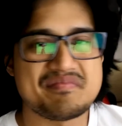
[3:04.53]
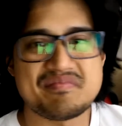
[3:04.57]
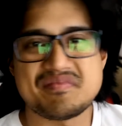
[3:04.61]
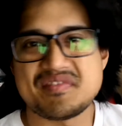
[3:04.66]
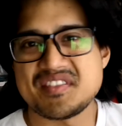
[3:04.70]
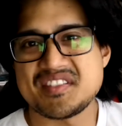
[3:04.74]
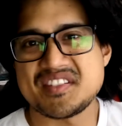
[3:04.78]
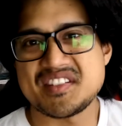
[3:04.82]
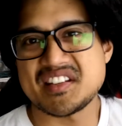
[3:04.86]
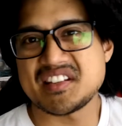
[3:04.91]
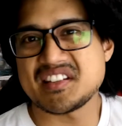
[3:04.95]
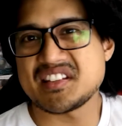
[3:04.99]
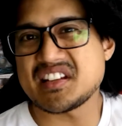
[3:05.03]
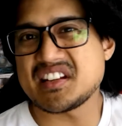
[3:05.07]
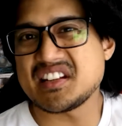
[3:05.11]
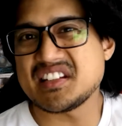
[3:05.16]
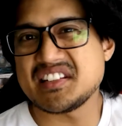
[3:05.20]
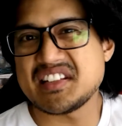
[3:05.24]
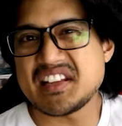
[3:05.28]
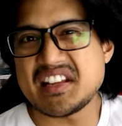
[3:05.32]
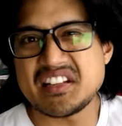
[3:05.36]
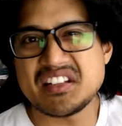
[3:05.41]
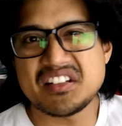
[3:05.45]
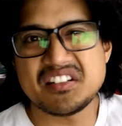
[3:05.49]
6 out of
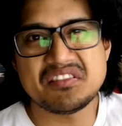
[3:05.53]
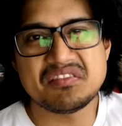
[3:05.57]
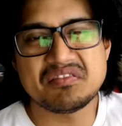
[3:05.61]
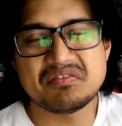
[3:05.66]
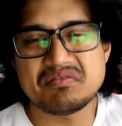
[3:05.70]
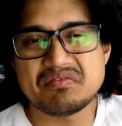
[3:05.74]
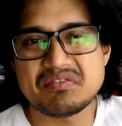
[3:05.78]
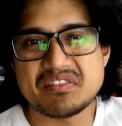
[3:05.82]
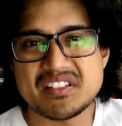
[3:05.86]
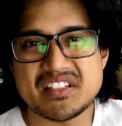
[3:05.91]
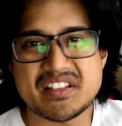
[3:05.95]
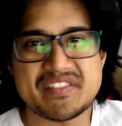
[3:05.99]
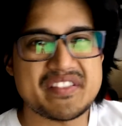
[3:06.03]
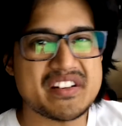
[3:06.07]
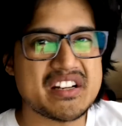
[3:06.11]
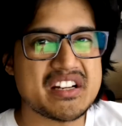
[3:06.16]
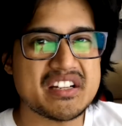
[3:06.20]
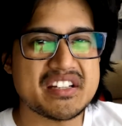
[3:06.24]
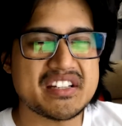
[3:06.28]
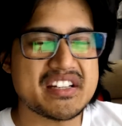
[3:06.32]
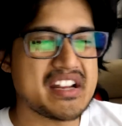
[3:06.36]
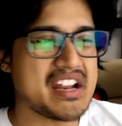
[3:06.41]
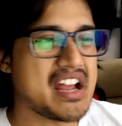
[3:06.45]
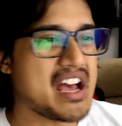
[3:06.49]
10? 7 out
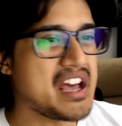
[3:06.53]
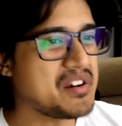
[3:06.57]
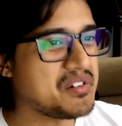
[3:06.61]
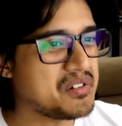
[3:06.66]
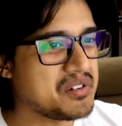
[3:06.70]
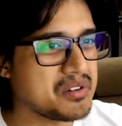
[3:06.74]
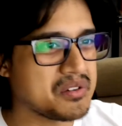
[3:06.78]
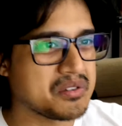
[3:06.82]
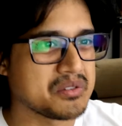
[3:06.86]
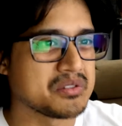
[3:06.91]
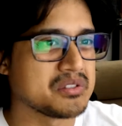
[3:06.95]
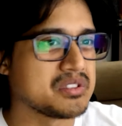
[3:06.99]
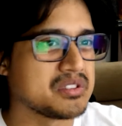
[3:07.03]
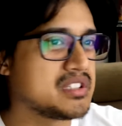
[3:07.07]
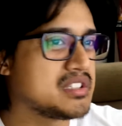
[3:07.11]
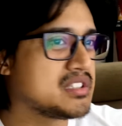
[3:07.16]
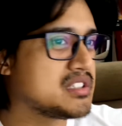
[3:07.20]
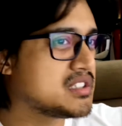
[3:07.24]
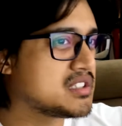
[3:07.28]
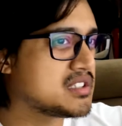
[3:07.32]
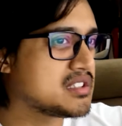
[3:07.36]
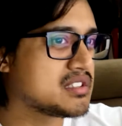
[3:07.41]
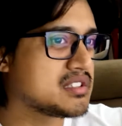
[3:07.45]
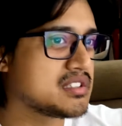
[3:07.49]
of 10? I don't know.
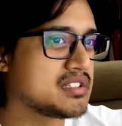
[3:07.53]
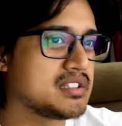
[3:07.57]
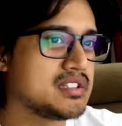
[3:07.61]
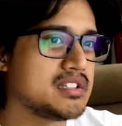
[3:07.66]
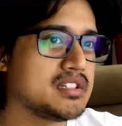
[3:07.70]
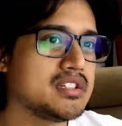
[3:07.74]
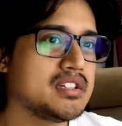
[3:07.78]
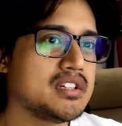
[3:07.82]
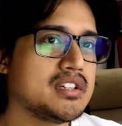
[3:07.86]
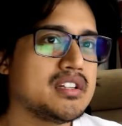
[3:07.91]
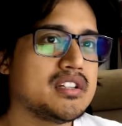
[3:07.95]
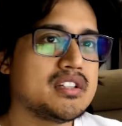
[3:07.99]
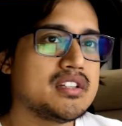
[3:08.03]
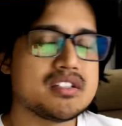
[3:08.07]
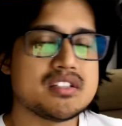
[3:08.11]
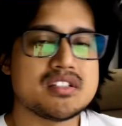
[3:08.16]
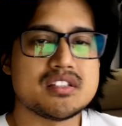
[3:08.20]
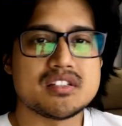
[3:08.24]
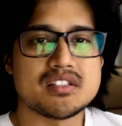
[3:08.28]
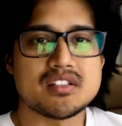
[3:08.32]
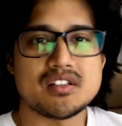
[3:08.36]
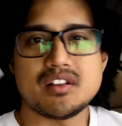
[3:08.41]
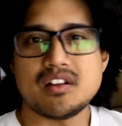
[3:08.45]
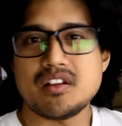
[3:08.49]
It's
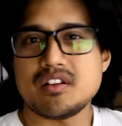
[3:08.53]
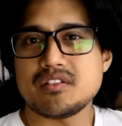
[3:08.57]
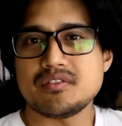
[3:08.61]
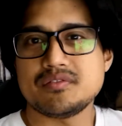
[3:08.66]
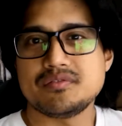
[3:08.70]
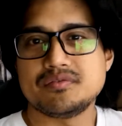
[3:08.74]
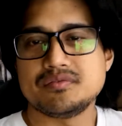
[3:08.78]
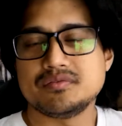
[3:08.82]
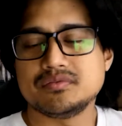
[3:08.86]
a lot of...